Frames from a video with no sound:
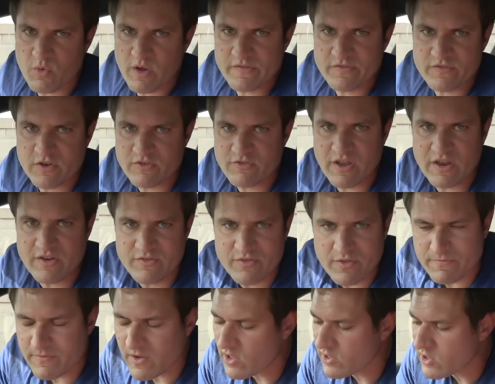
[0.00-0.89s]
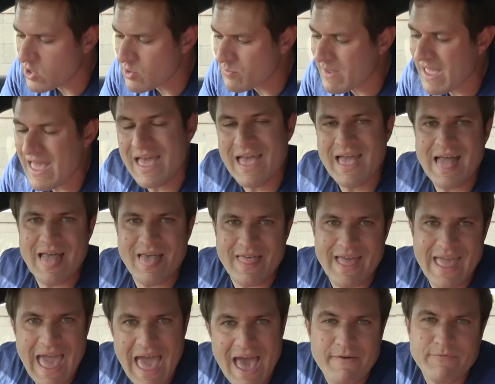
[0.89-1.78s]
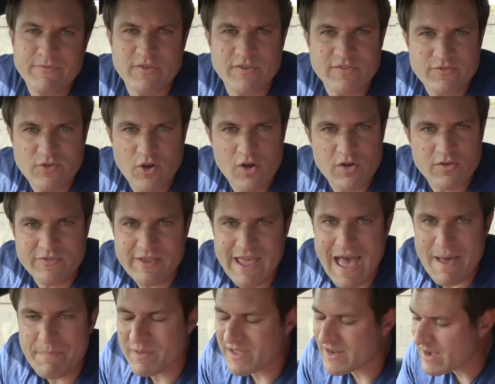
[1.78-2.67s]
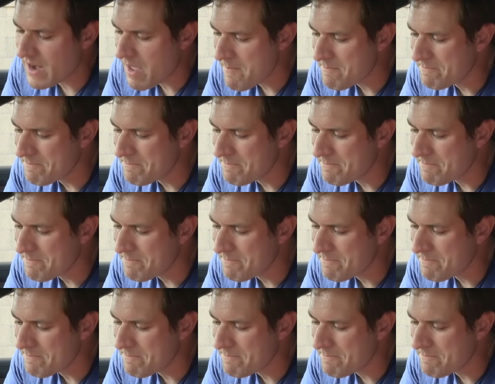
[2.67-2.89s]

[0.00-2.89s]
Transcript: wants to change the volume, they have to start capping